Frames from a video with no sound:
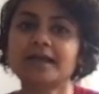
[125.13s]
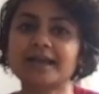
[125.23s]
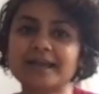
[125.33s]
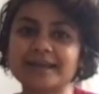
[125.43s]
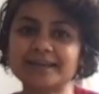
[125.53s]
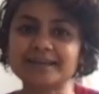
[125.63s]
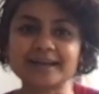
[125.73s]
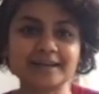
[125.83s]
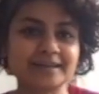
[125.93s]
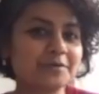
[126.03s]
And
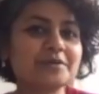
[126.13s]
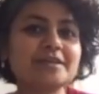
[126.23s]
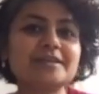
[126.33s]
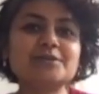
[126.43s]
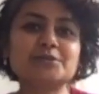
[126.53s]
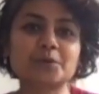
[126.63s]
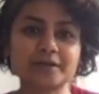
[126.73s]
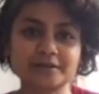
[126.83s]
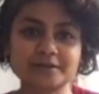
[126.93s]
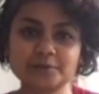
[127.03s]
I really
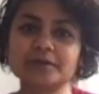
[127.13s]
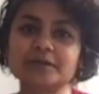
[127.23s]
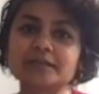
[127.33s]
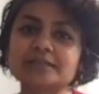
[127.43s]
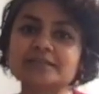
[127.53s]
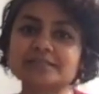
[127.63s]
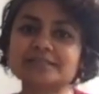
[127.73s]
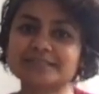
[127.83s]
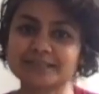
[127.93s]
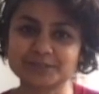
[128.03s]
enjoyed working in this
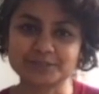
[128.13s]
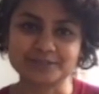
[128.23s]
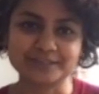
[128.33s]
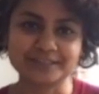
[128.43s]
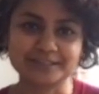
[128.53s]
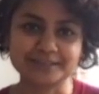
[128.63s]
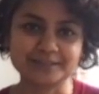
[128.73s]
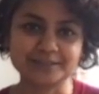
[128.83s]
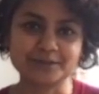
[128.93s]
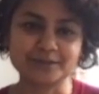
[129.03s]
intersection of healthcare and
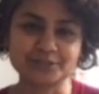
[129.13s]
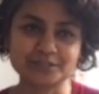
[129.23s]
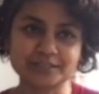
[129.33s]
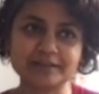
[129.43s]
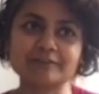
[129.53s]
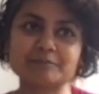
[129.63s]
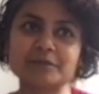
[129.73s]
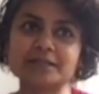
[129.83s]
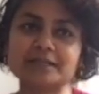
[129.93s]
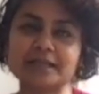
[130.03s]
technology. I've
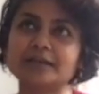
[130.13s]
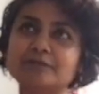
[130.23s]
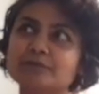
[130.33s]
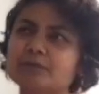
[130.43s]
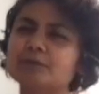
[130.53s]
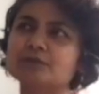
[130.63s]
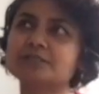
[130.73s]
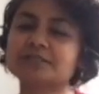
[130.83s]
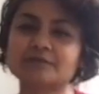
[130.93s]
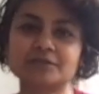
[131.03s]
been there for almost
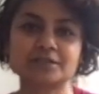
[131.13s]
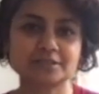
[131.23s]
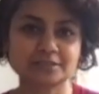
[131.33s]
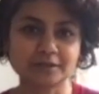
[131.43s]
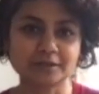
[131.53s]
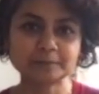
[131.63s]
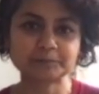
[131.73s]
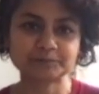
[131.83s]
7 years now.